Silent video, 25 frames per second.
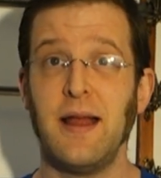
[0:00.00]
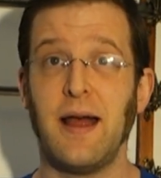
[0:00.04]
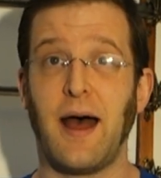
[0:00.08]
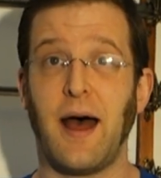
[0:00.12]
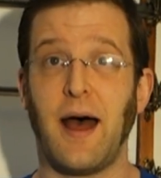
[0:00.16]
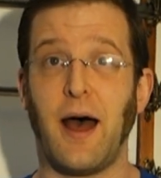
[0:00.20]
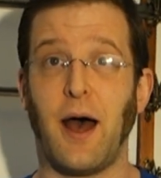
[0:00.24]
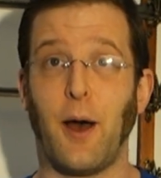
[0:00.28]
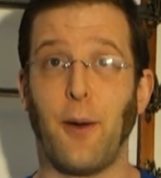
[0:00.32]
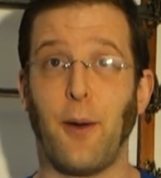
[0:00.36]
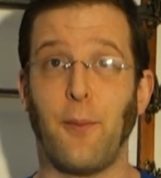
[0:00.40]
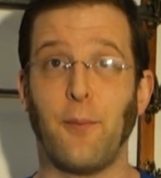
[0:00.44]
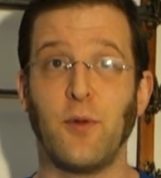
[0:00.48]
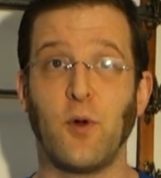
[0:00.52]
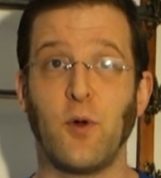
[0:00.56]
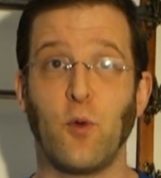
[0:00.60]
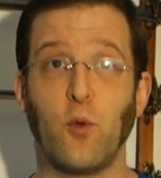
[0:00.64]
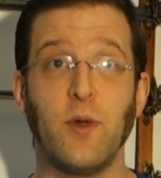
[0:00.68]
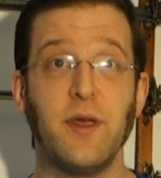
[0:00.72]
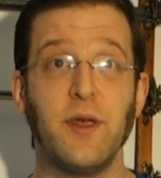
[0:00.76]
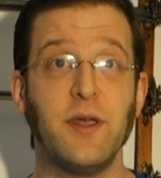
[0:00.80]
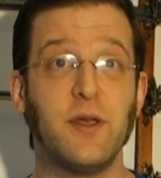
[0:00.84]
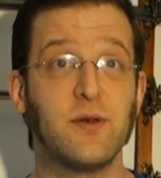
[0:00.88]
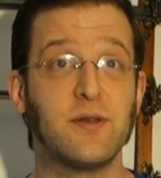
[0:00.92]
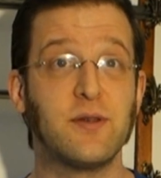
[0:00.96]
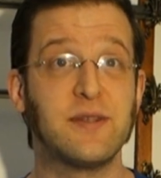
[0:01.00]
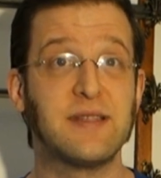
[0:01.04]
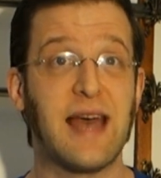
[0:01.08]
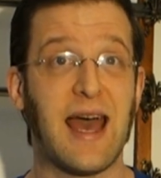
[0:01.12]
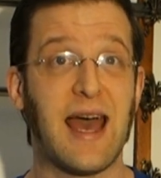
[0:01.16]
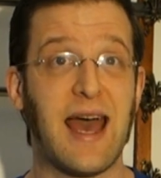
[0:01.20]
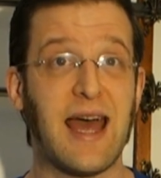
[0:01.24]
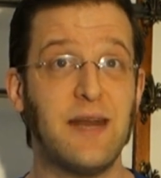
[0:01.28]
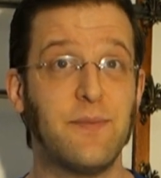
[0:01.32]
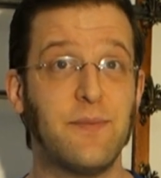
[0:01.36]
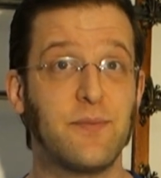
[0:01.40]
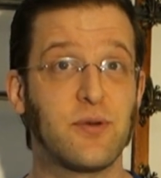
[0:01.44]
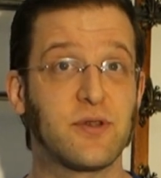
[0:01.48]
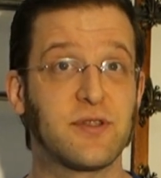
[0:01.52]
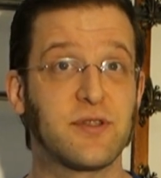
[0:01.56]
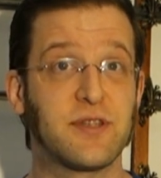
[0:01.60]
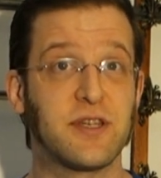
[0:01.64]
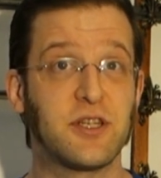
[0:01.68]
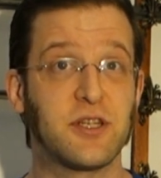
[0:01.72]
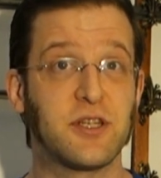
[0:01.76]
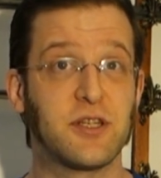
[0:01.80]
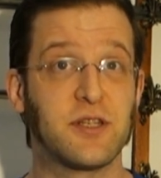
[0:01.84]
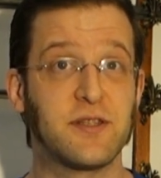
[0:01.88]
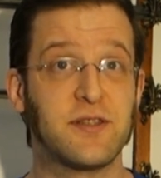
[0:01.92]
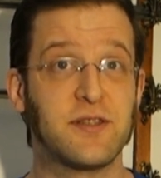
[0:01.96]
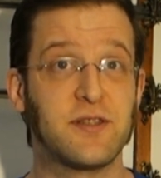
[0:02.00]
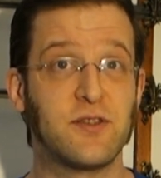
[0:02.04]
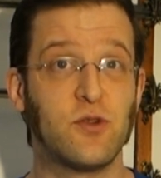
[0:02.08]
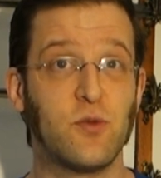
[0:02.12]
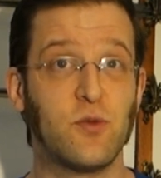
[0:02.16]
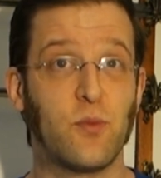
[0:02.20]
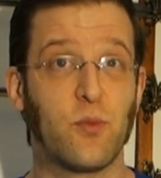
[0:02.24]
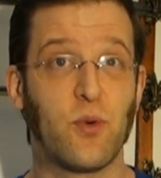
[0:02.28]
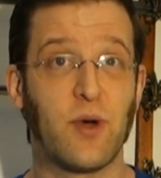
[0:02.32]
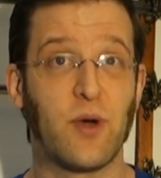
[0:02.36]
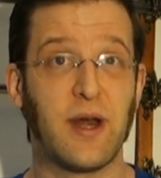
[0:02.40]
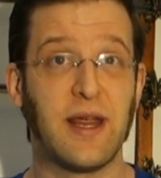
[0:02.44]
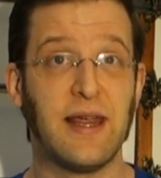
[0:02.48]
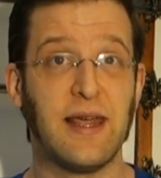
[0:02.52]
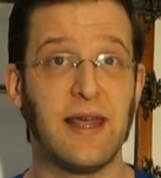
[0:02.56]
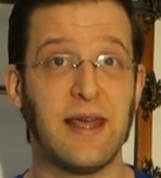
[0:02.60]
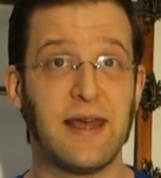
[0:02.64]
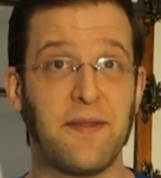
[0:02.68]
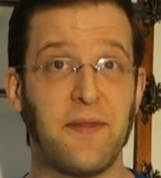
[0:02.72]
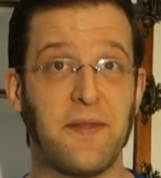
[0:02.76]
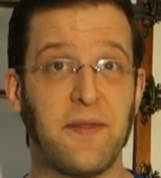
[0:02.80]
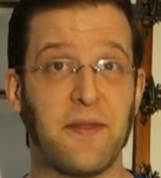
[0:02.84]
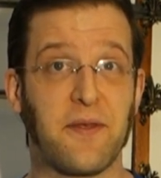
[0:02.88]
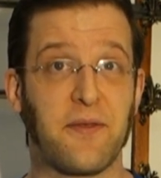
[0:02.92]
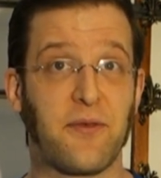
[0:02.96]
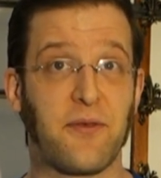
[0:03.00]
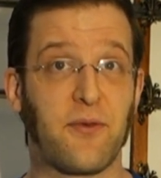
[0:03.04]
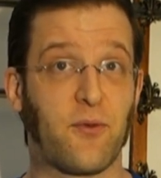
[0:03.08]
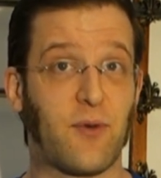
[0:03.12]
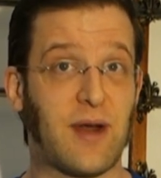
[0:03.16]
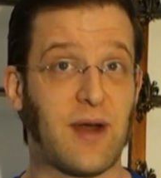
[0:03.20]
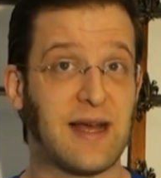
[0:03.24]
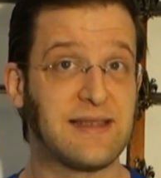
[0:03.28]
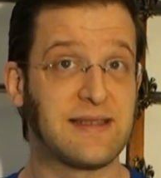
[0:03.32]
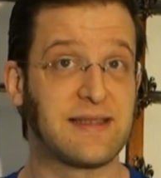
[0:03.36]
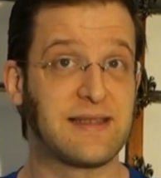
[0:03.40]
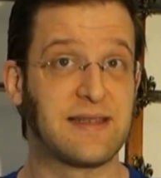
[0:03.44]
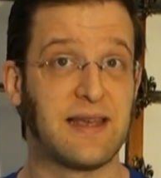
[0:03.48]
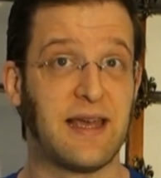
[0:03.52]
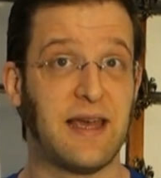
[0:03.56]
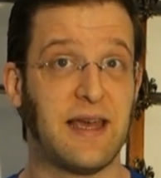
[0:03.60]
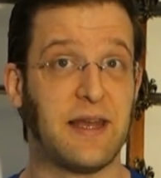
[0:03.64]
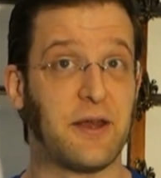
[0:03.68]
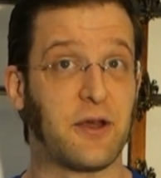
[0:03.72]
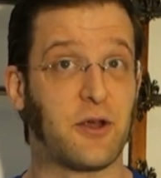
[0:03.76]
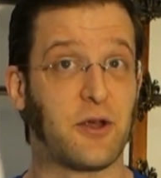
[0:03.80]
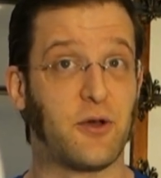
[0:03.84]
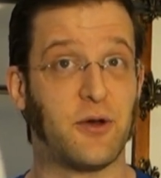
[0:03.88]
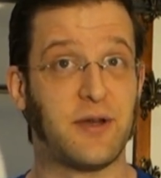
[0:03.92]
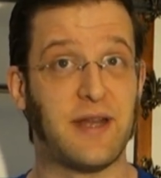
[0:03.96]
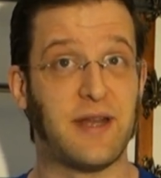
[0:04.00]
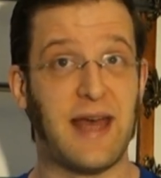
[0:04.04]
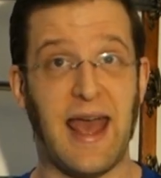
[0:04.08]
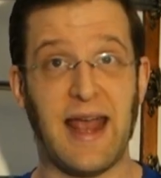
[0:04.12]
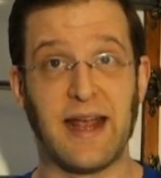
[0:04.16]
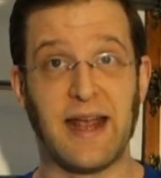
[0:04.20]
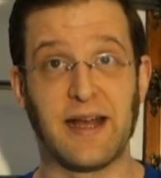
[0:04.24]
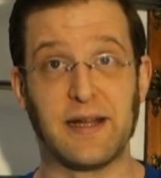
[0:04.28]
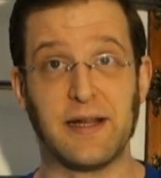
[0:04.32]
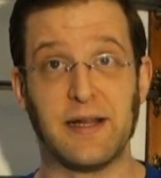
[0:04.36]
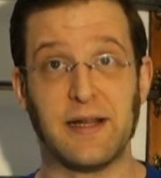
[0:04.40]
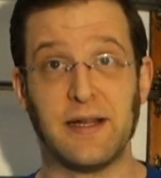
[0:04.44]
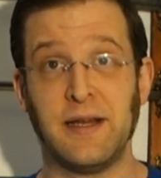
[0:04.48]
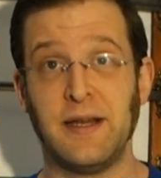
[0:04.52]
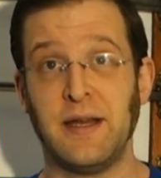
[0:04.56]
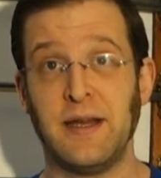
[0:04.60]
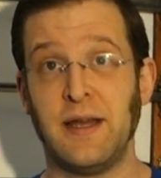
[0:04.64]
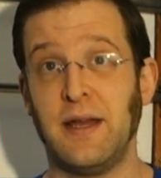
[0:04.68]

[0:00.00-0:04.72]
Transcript: um, we use hand positions to bring in the thrust in a good angle.